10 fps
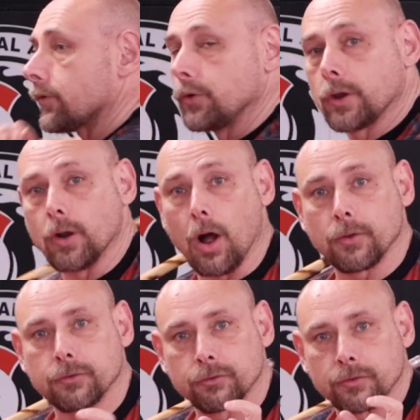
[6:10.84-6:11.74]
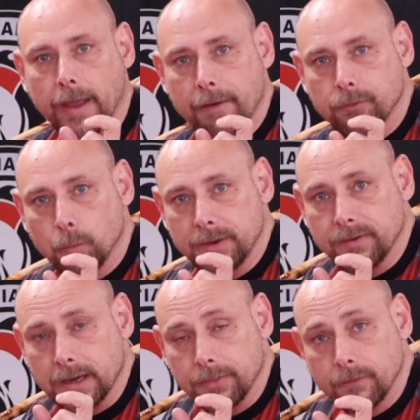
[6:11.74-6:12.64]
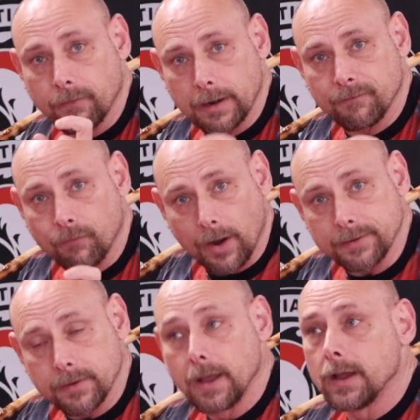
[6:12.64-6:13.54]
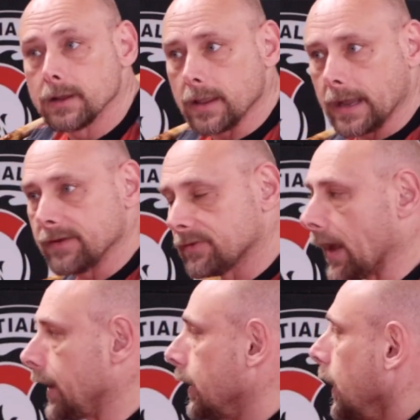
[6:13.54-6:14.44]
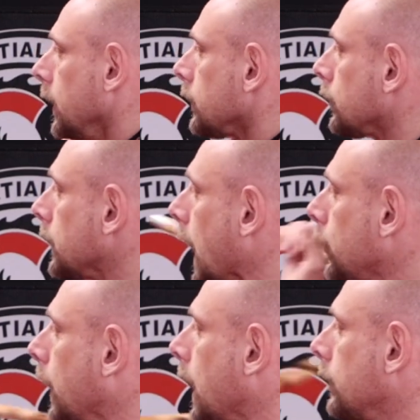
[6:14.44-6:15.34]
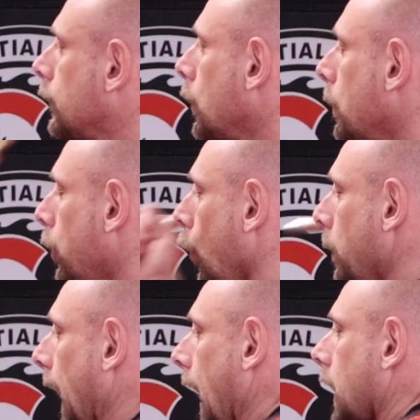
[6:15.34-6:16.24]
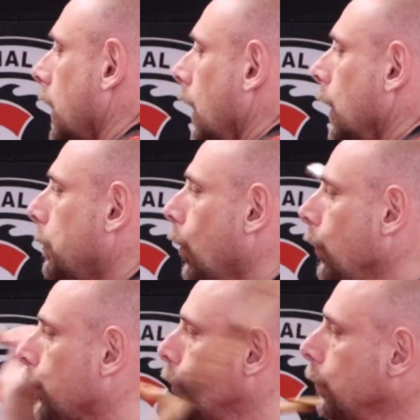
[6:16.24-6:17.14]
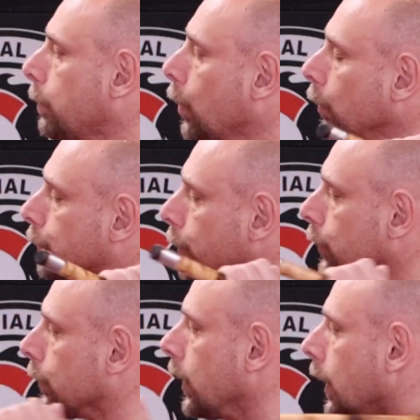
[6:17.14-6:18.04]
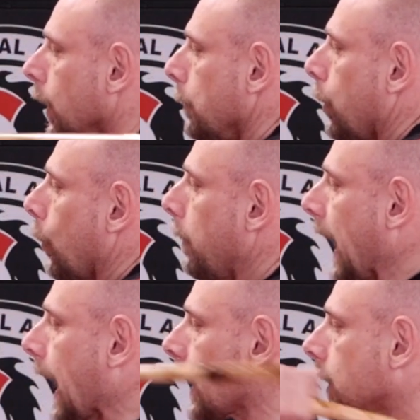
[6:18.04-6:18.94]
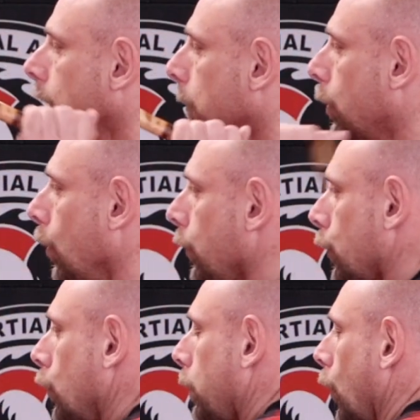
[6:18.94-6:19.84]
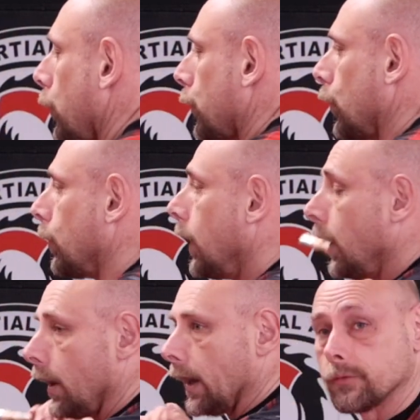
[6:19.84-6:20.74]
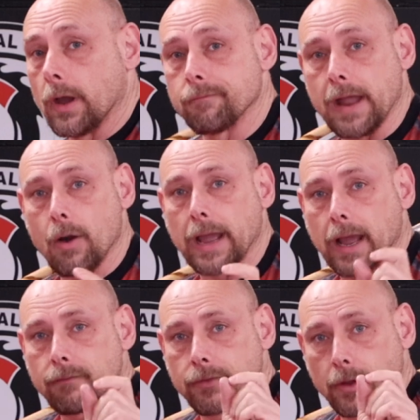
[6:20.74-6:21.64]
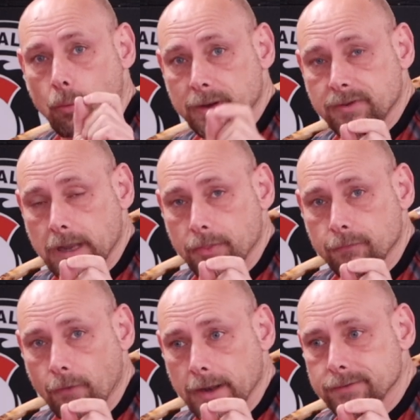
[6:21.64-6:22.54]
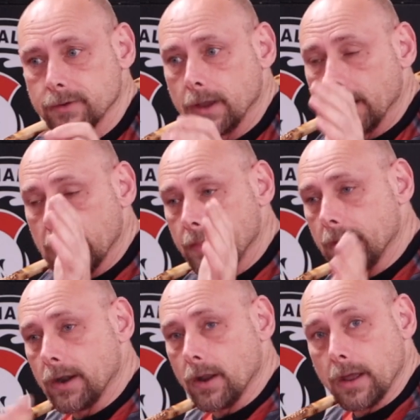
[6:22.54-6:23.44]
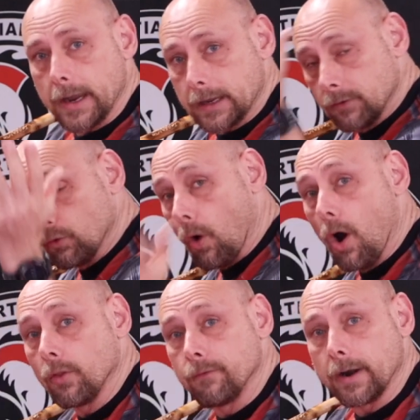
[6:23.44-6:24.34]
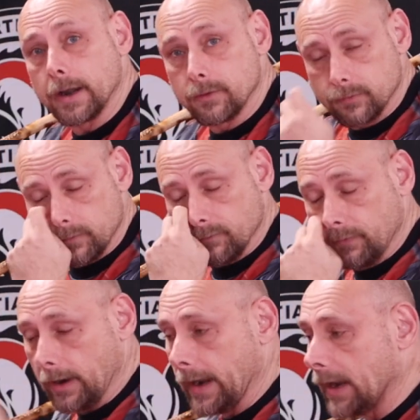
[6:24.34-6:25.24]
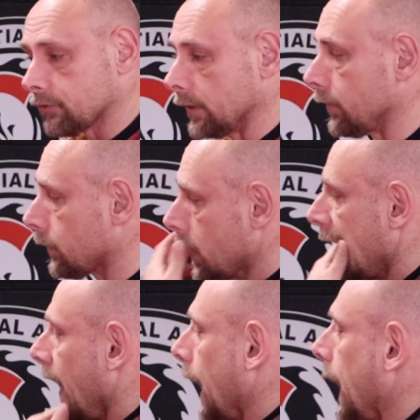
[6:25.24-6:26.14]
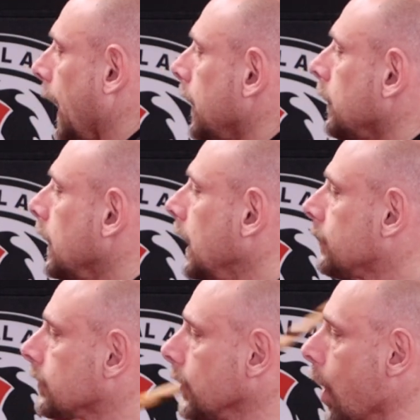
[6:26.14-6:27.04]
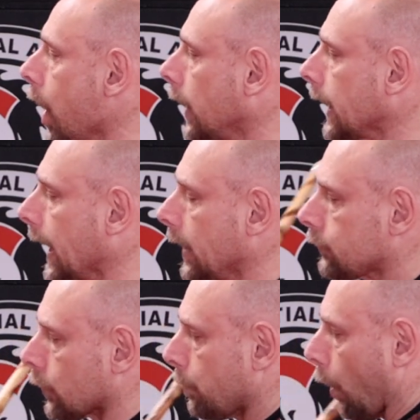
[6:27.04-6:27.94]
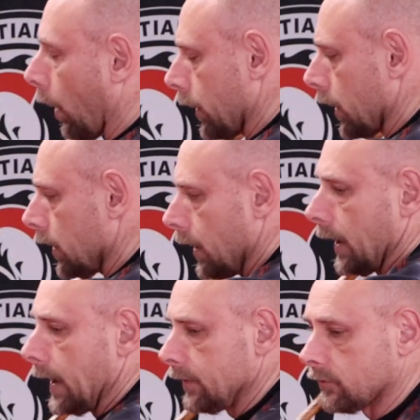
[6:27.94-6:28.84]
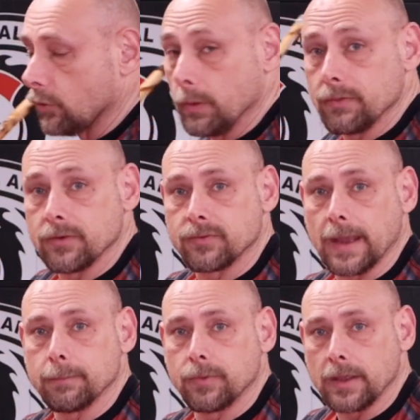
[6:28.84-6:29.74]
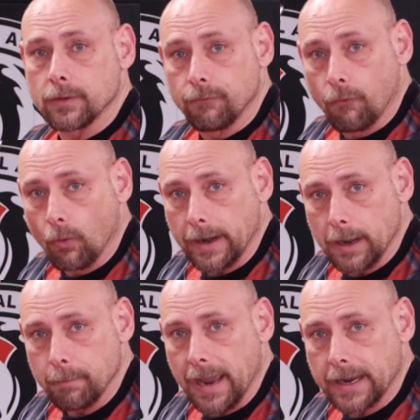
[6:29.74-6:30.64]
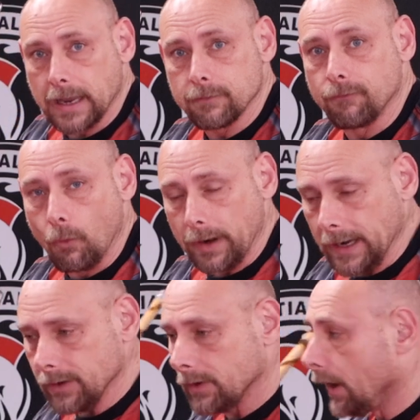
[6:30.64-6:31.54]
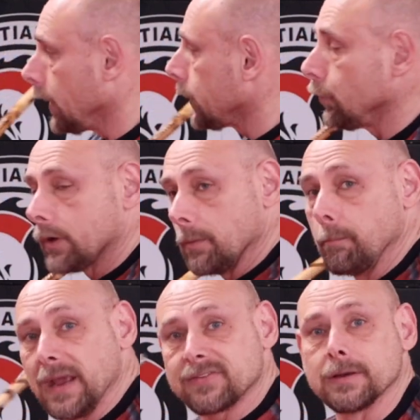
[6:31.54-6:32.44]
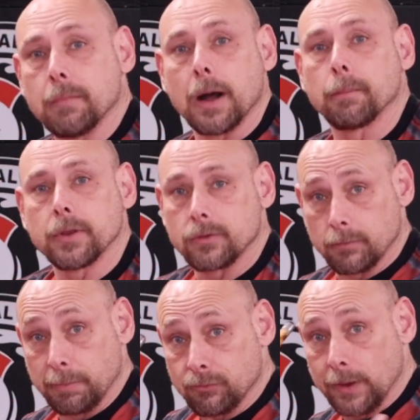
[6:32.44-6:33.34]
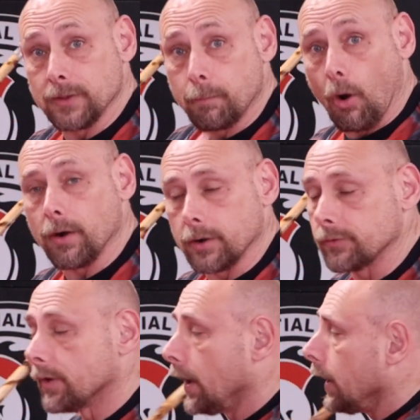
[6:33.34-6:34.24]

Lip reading: So you can also just have the wittick in the very front, like I said. So now you have pull back, pull through, pull back, pull through. So I now have the wittick on the front, and then I can do all the various variations. And as long as your partner is doing the same thing, the forehand, forehand, you can mix them up between the partners.